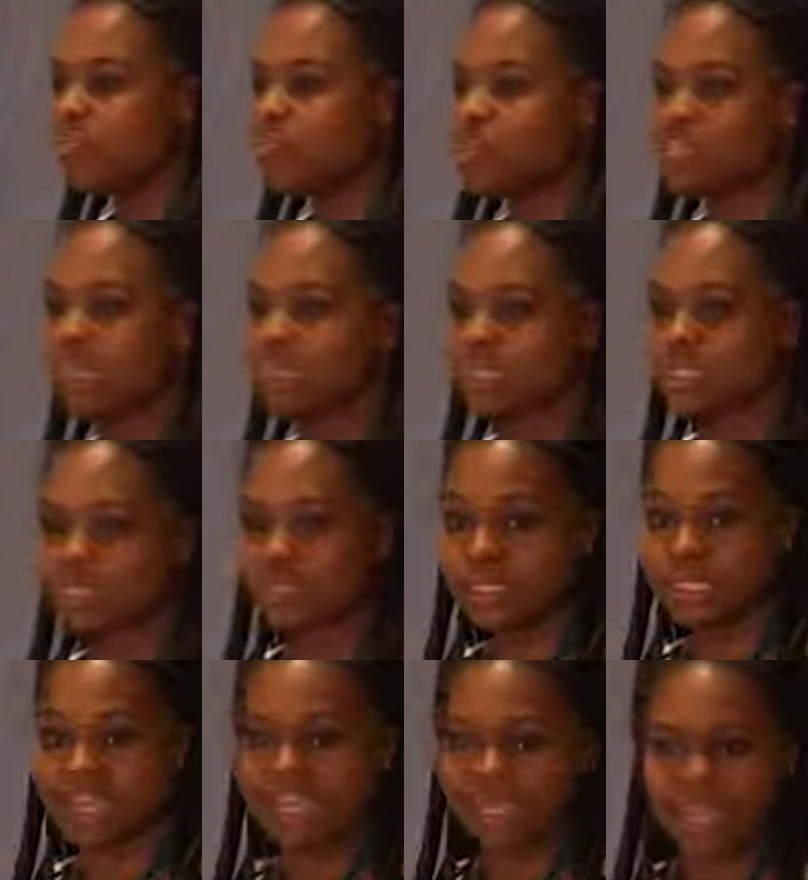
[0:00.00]
be it
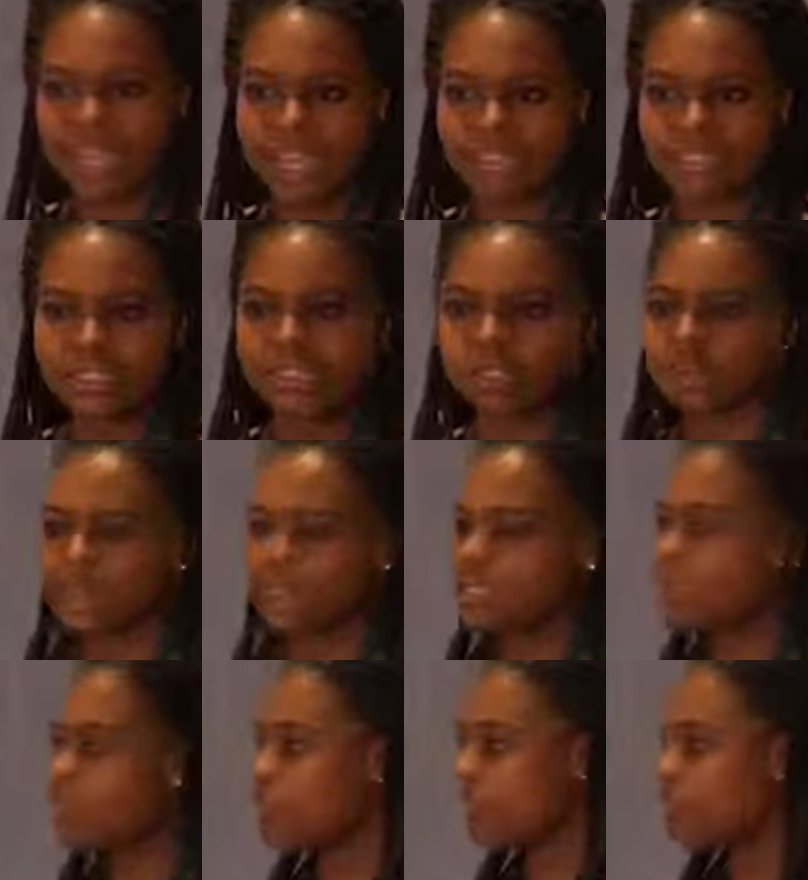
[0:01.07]
saying negative things
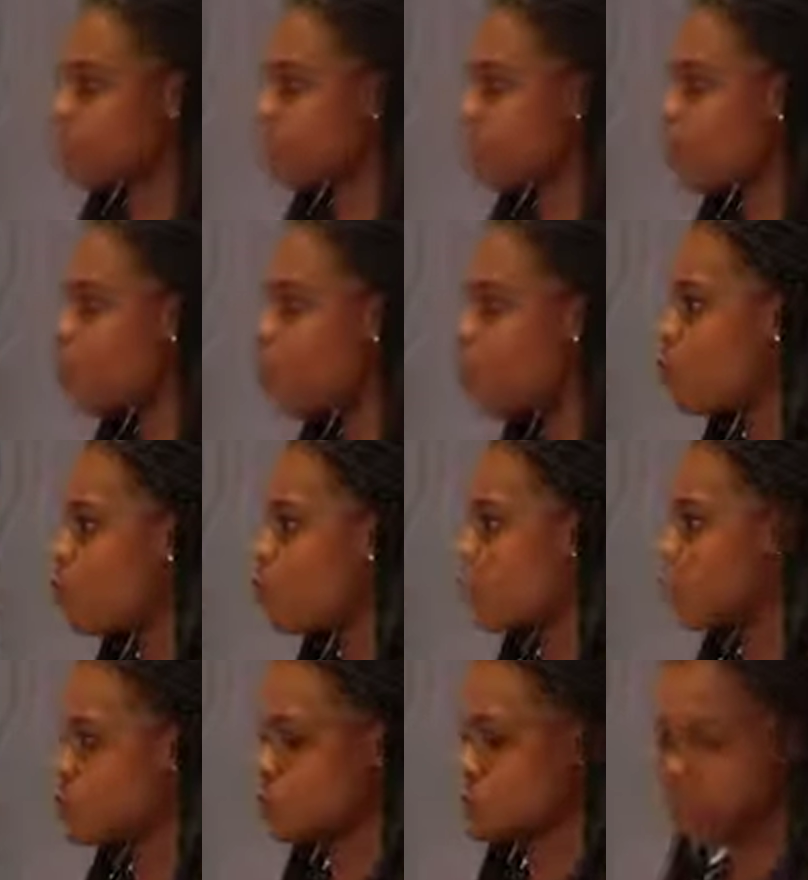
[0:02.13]
about their
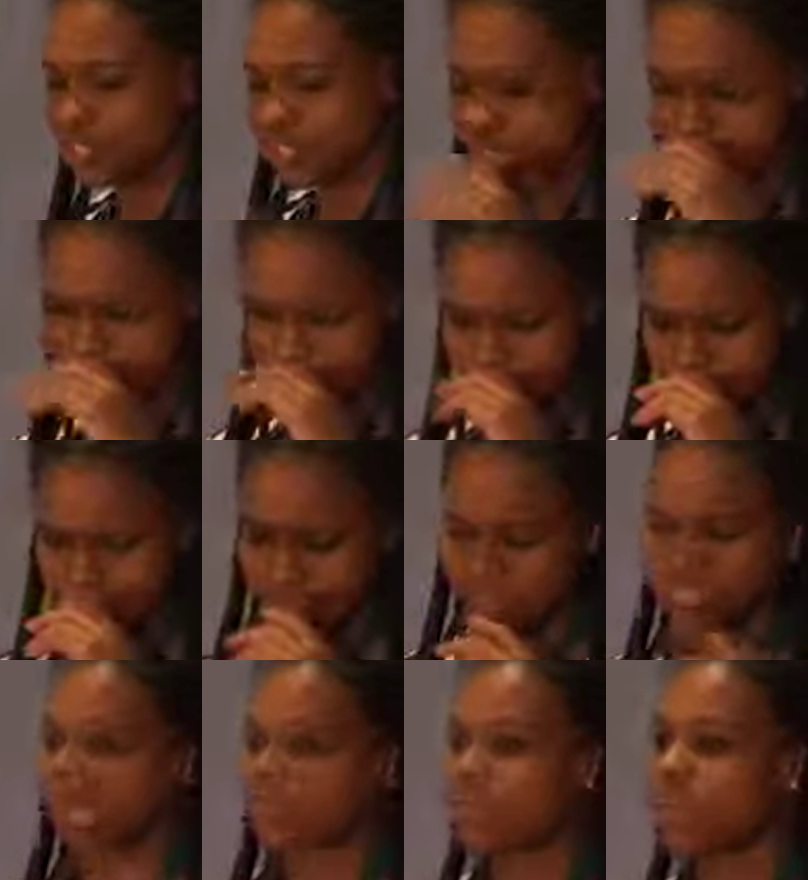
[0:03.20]
coworkers, or just
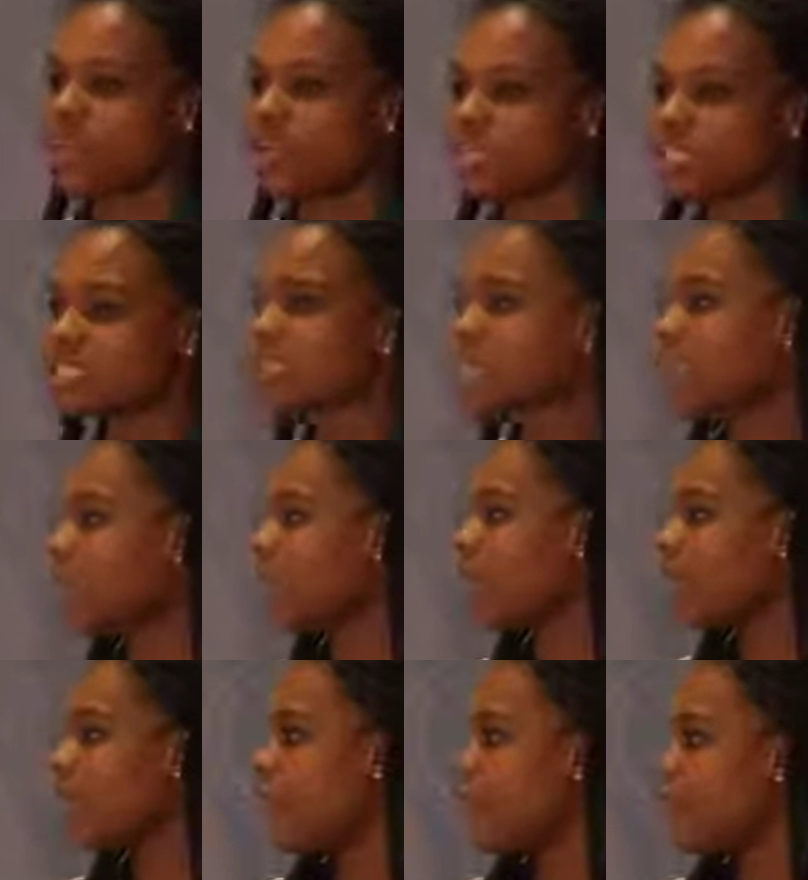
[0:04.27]
discrediting
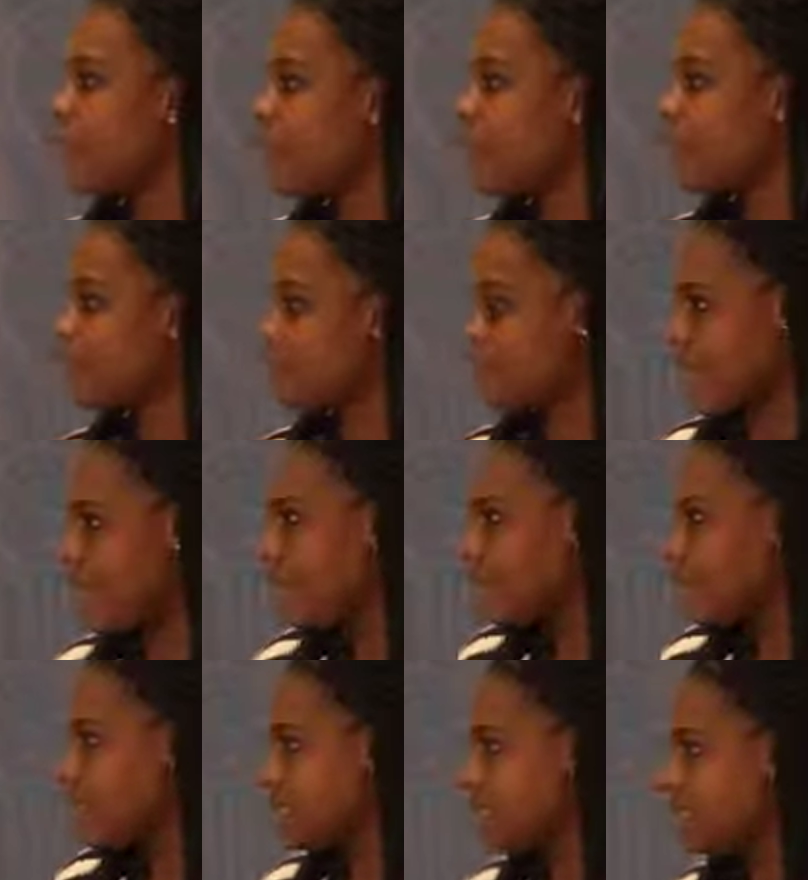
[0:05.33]
the
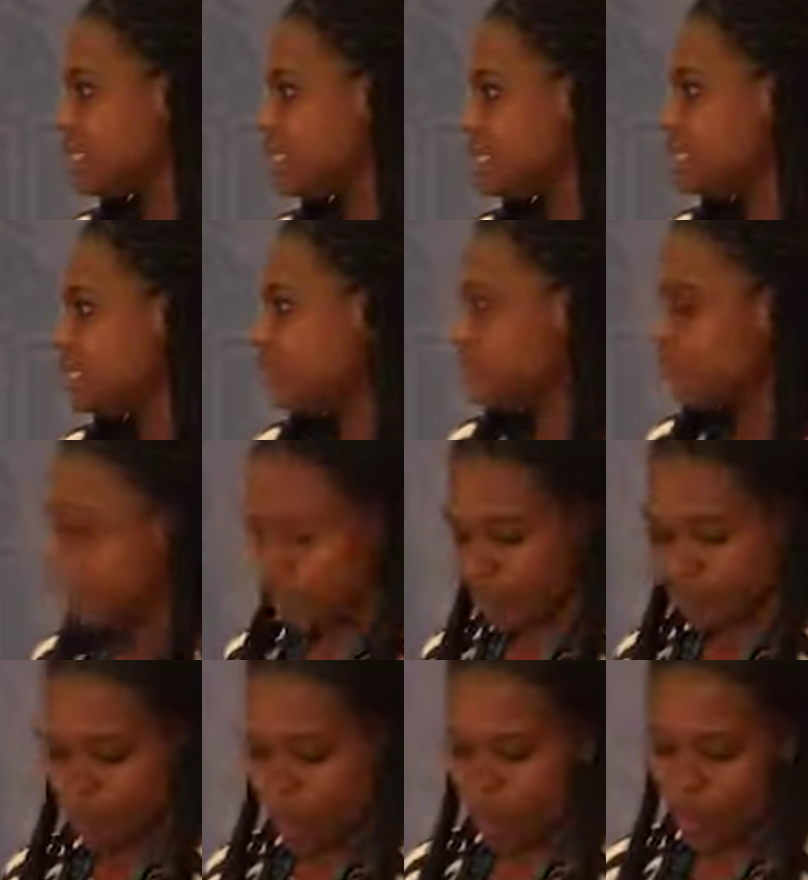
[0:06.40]
company,
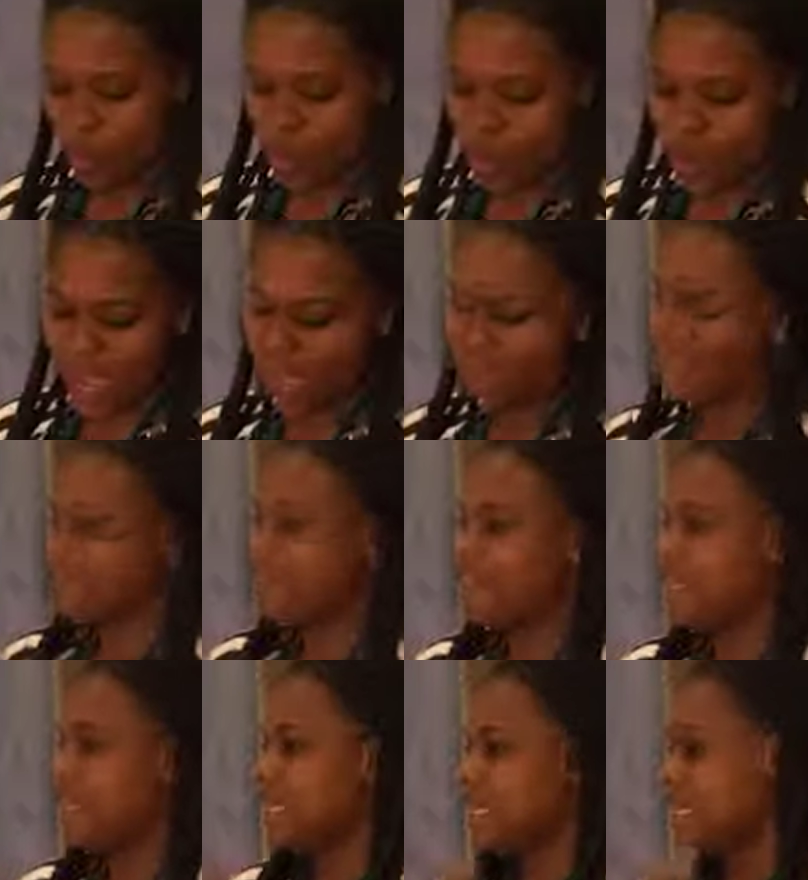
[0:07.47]
or
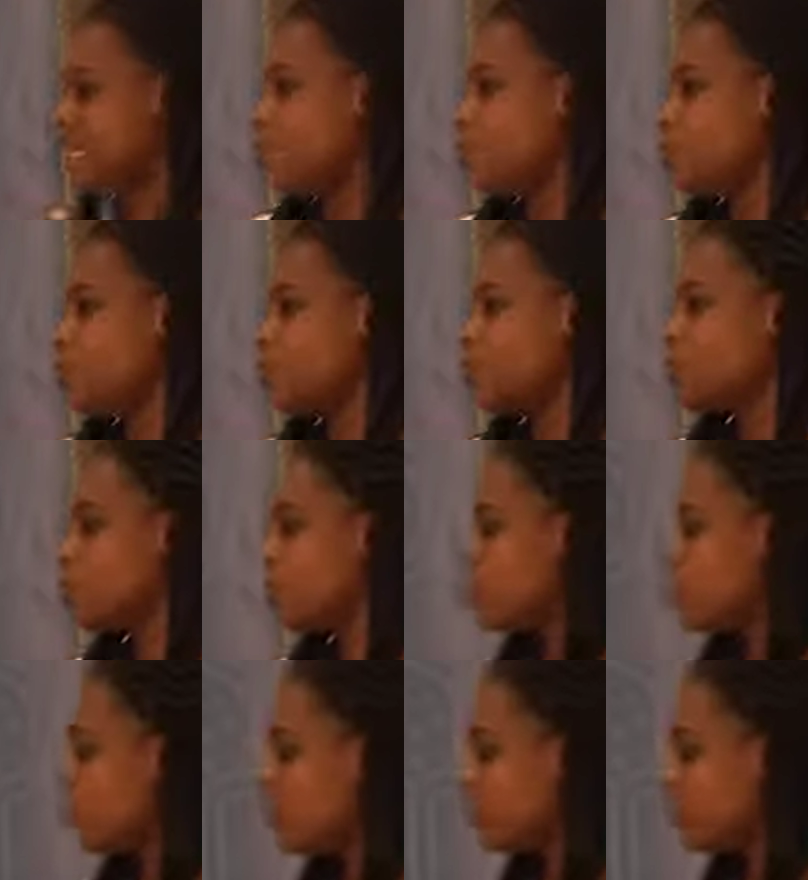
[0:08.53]
unfairly, you know, so